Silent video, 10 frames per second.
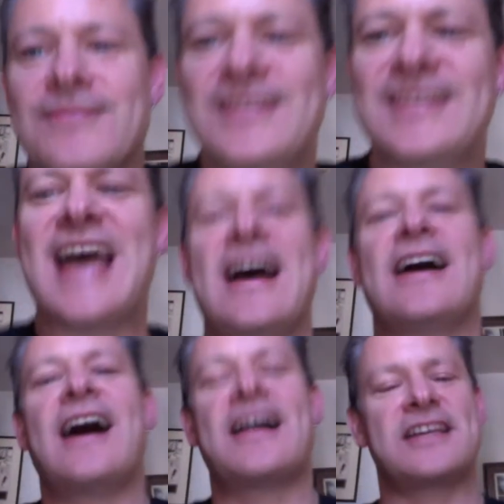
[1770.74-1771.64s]
Yeah,
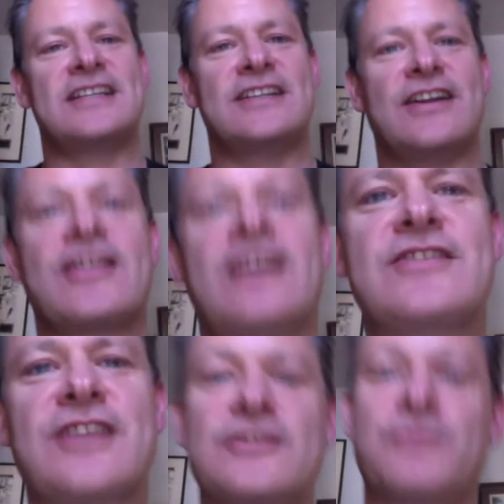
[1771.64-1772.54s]
I think
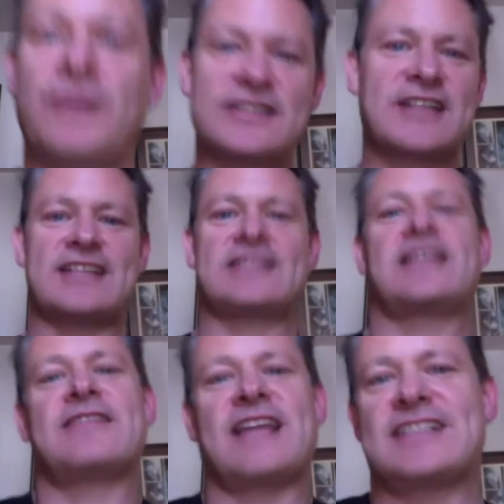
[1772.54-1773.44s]
those ones. That's
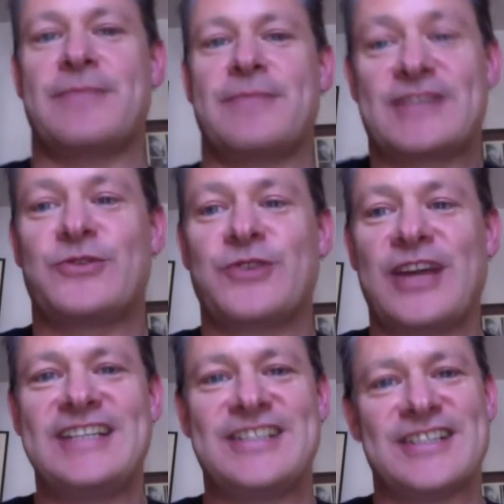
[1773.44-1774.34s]
the best all
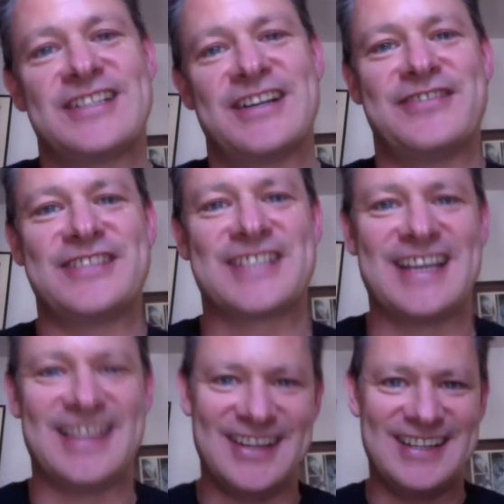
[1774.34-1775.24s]
ages stuff, isn't
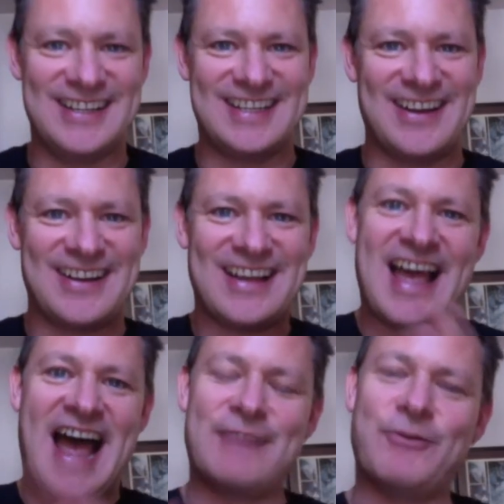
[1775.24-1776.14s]
it?
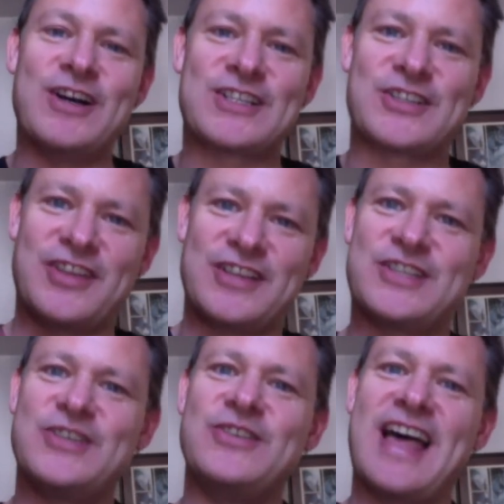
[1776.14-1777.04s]
That works on those
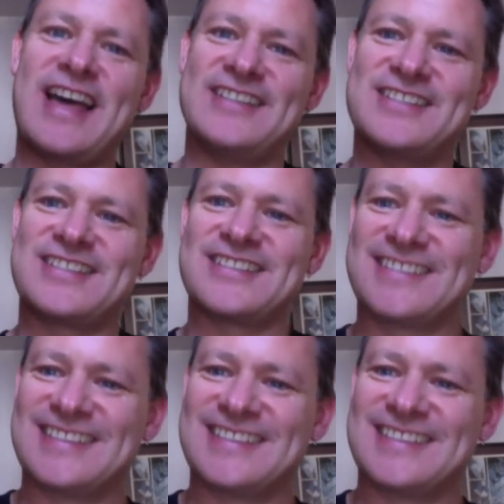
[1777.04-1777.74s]
2 layers.